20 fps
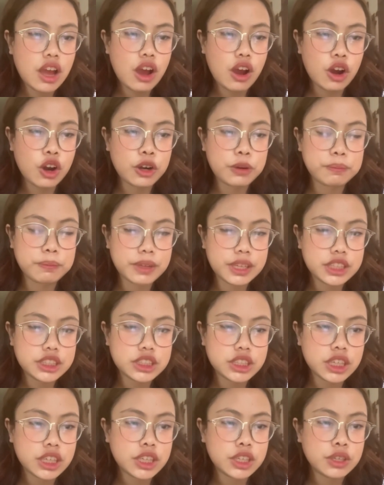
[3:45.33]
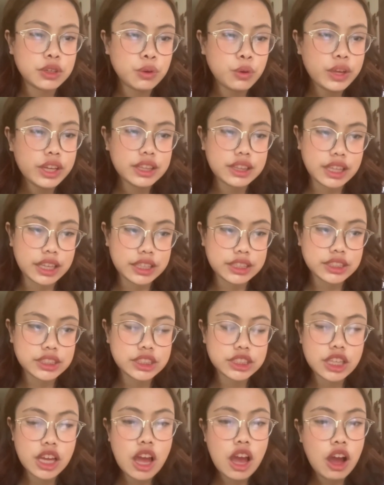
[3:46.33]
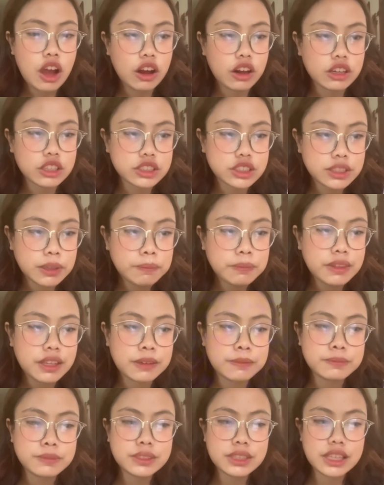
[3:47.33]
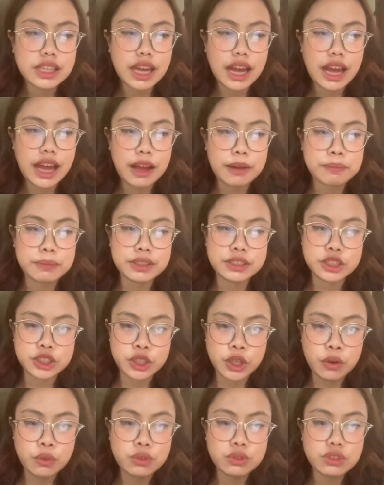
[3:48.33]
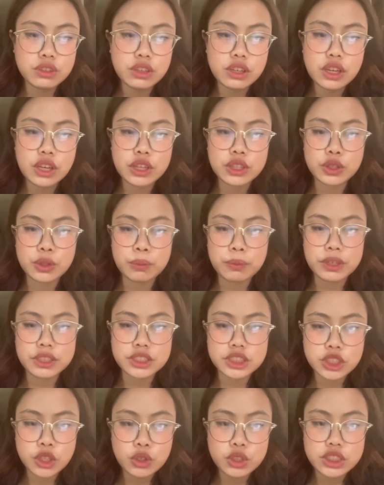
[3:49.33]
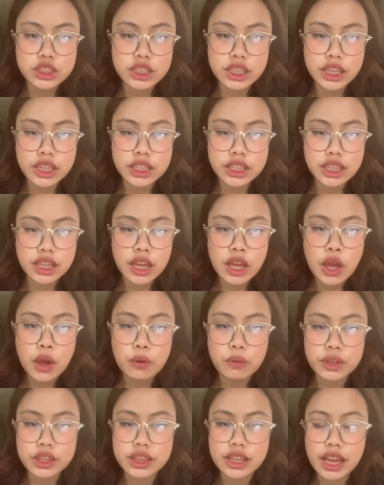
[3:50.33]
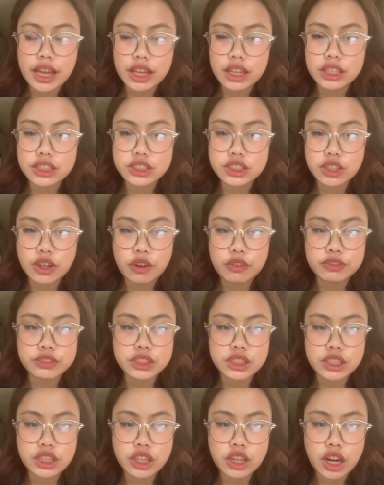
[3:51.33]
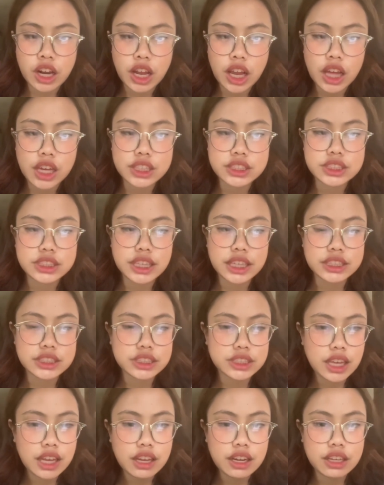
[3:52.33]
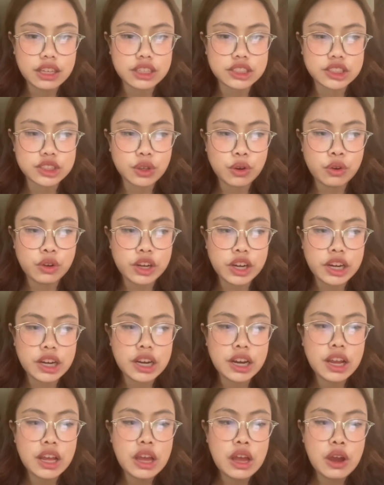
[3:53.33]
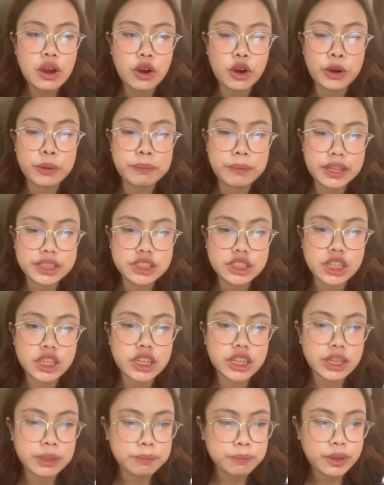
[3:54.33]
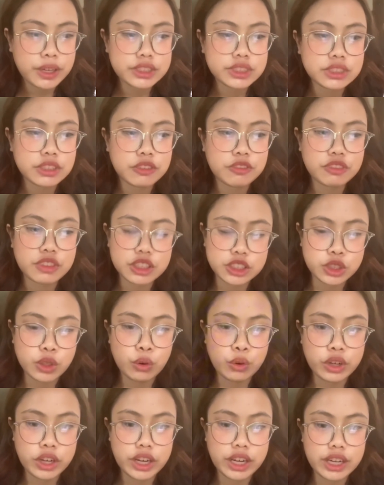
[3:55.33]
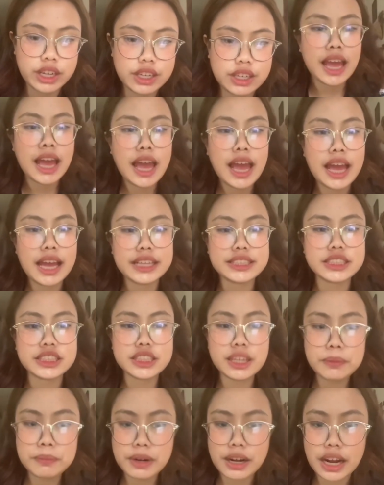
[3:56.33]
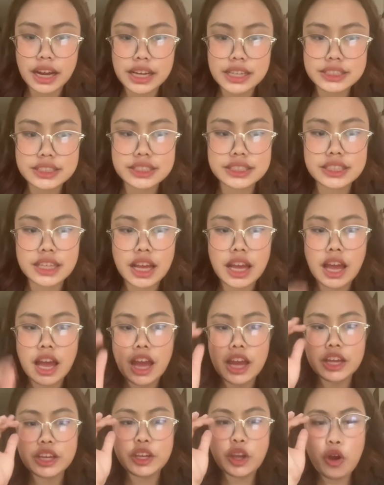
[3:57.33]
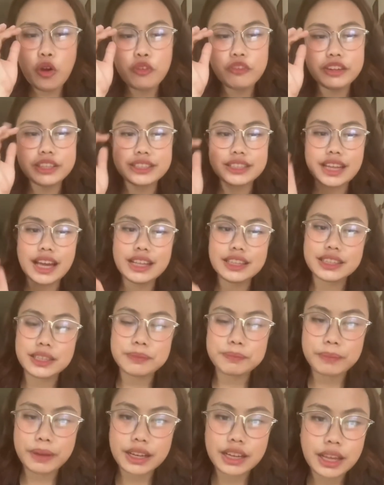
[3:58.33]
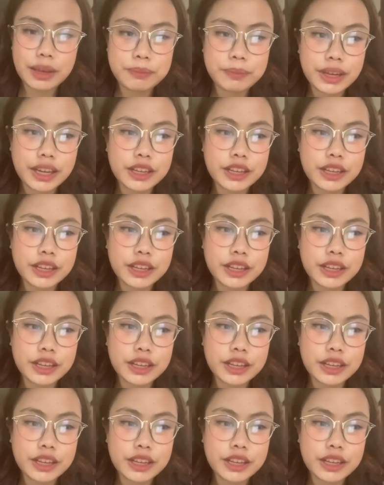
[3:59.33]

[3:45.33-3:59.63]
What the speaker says: or pleasure doing things, all symptoms that have been shown to be associated with diagnosis of generalized anxiety disorder or major depressive disorder. In summarize, COVID-19 pandemic